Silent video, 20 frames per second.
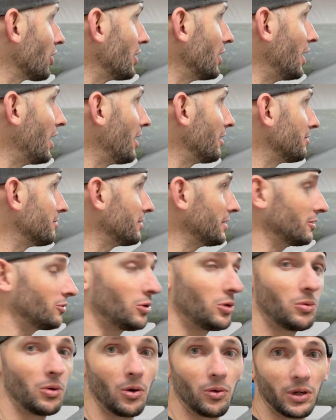enough and
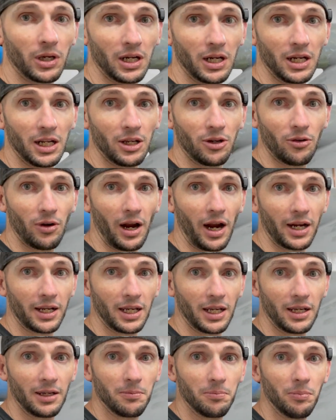we won't get any
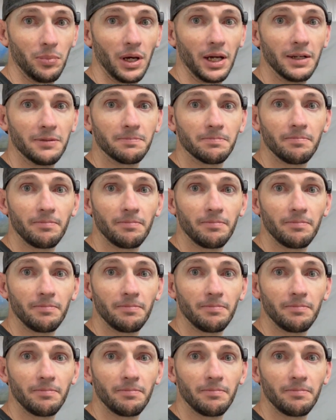cracking. But